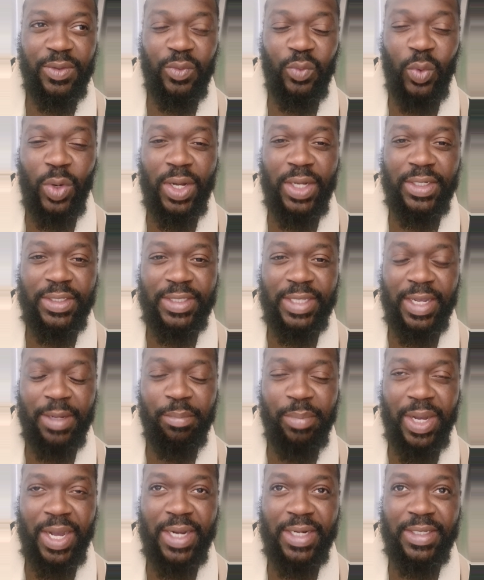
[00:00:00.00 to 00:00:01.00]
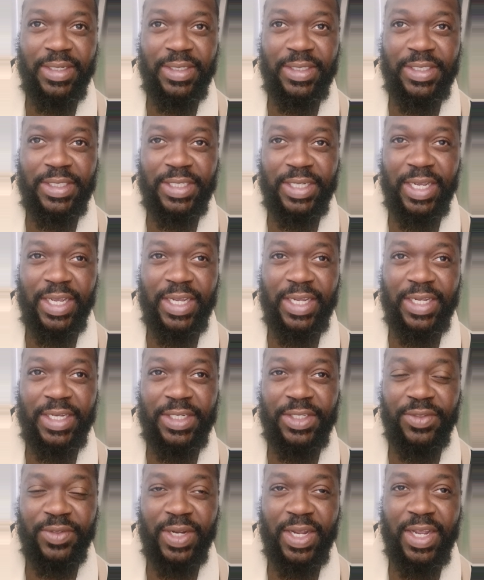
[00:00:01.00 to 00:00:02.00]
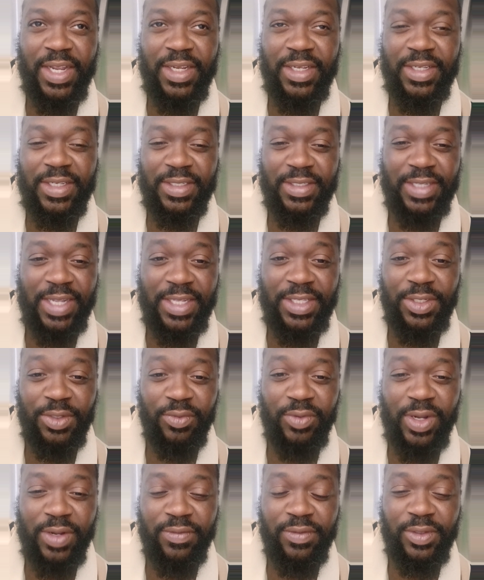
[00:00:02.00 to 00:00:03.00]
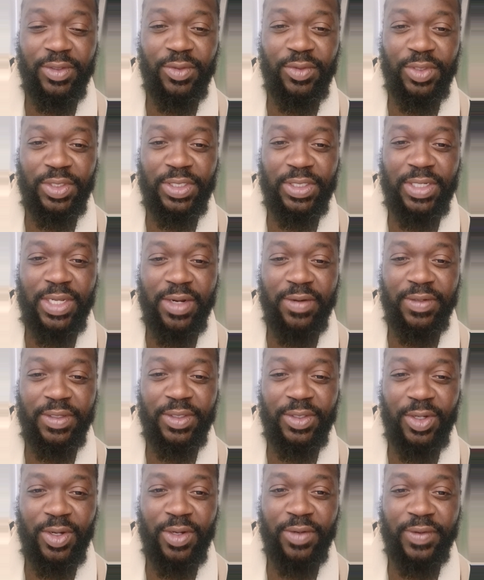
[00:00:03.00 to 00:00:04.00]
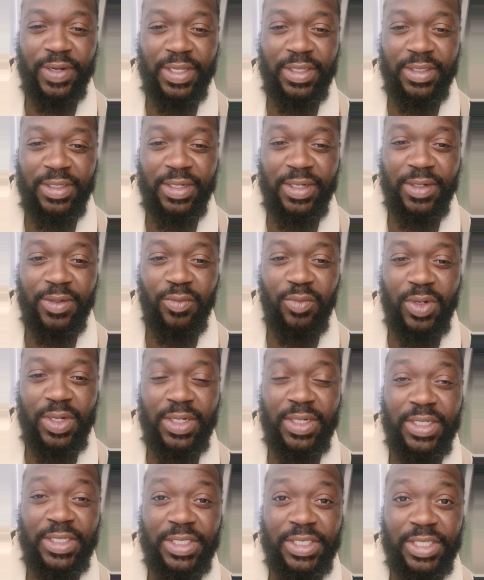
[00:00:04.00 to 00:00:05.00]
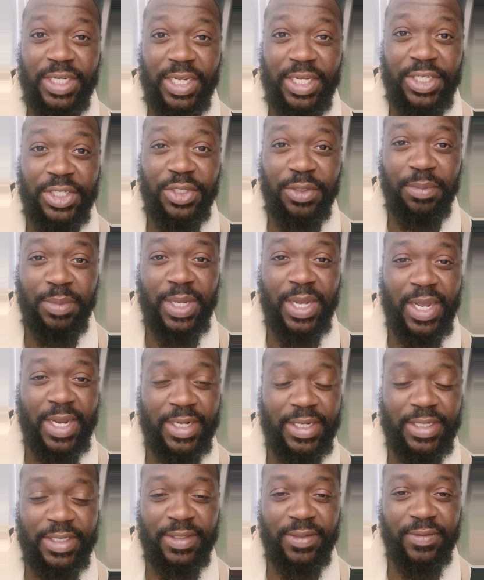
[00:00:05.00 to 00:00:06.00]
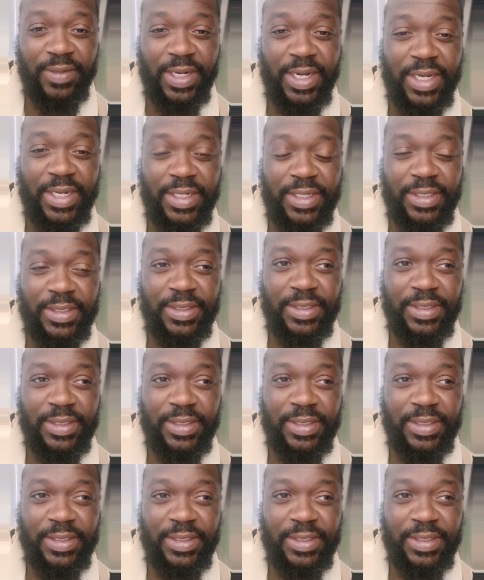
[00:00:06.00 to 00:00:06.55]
want that body to change right because that's a revolutionary thought right there wanting to change your body right